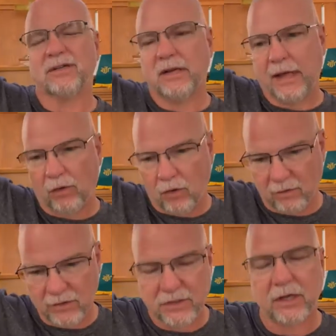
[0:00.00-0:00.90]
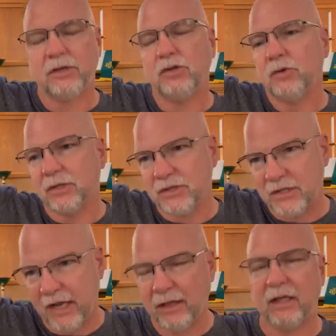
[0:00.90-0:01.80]
and now all of a sudden you can
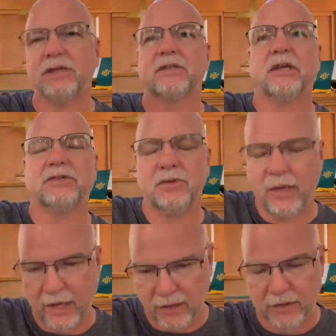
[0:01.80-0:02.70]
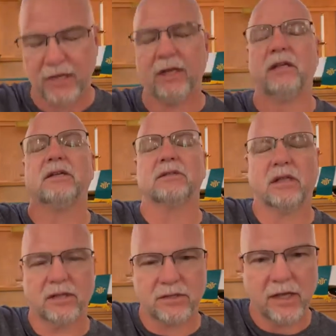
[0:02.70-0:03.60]
say these things, you can't say these
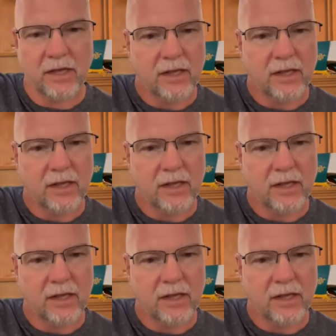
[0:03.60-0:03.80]
things,